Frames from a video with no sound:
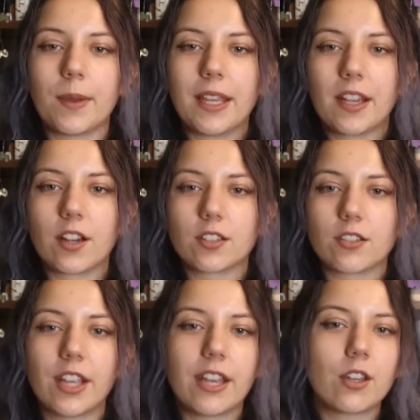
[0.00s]
main
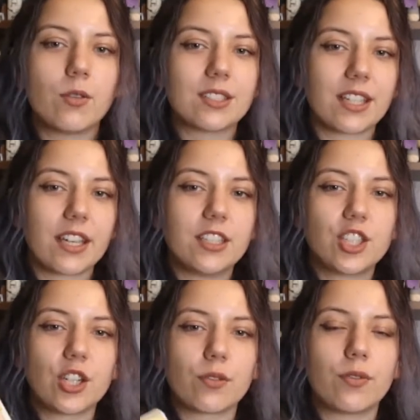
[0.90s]
character Nick who is like a
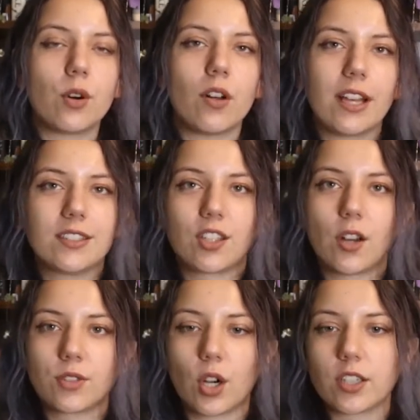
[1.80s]
cheerful and
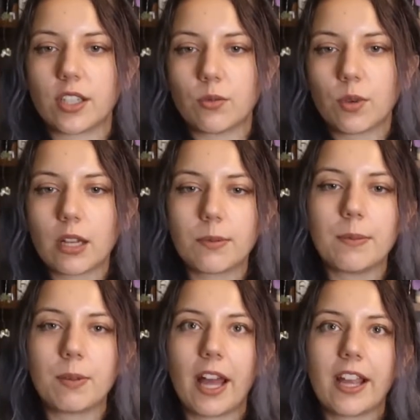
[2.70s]
soft-hearted
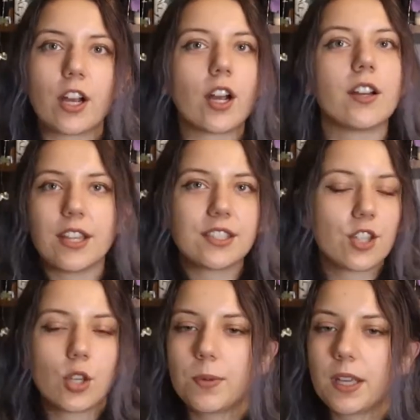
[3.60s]
rugby player. These
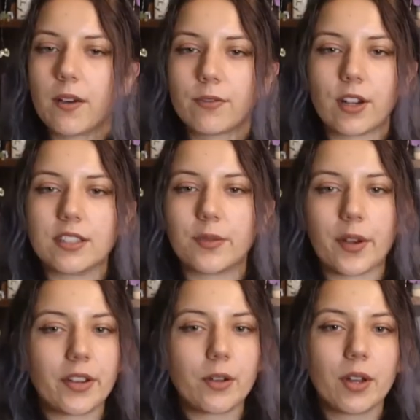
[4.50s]
two become friends
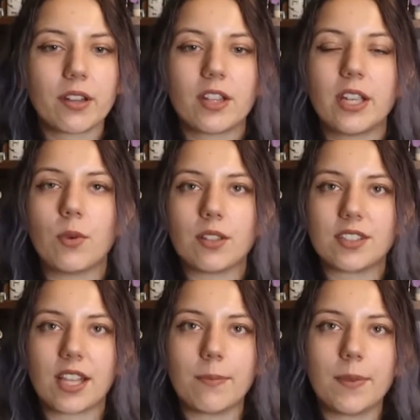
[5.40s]
very quickly
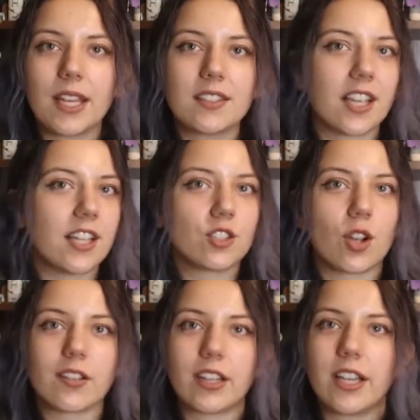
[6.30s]
once they meet and
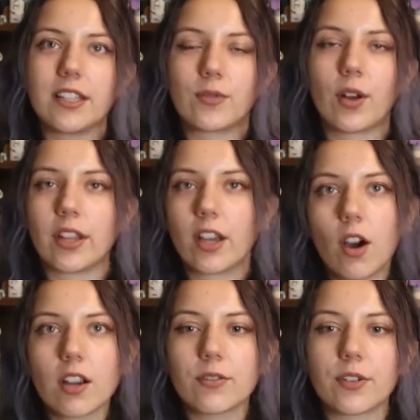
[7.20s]
Charlie is falling
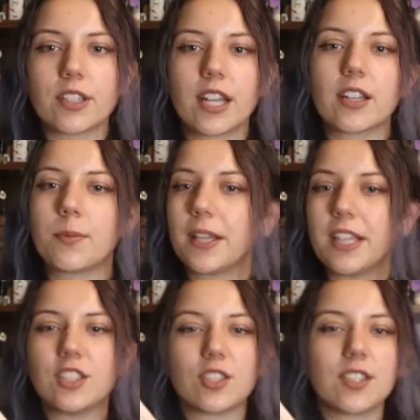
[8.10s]
hard for Nick but
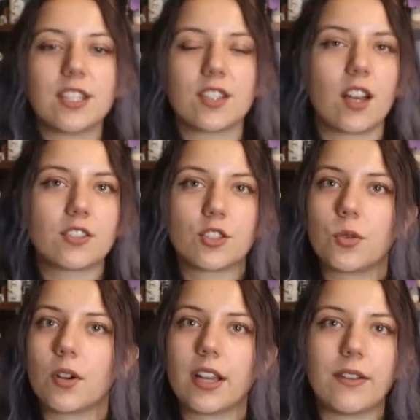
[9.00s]
he just is not
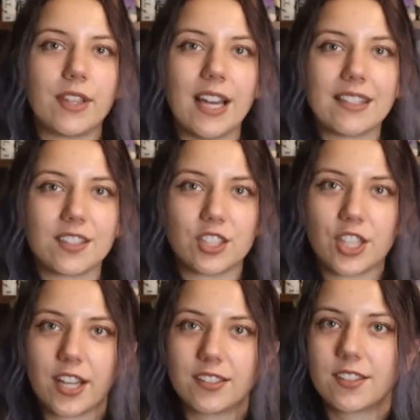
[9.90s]
sure if he has a
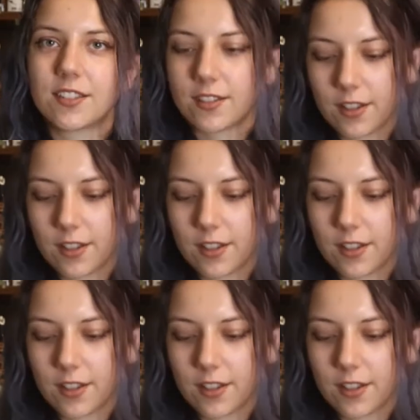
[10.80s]
chance.